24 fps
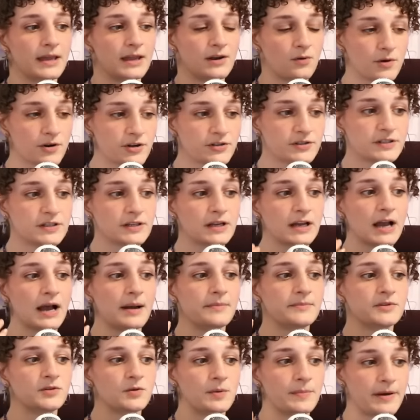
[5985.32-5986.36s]
in order to
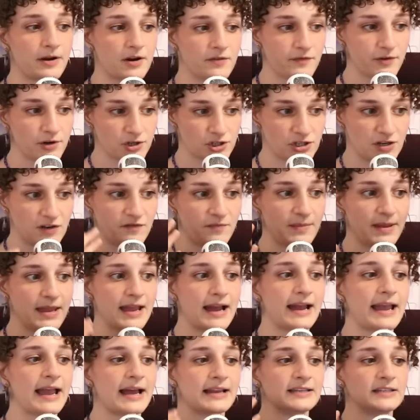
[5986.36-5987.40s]
come to a better version of
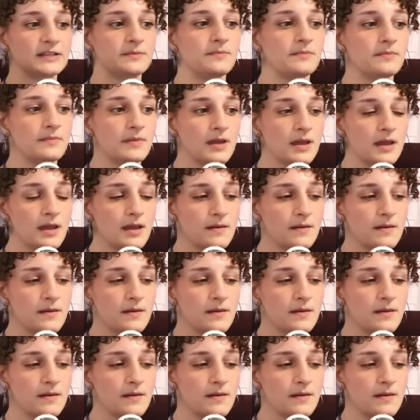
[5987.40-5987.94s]
me, I had to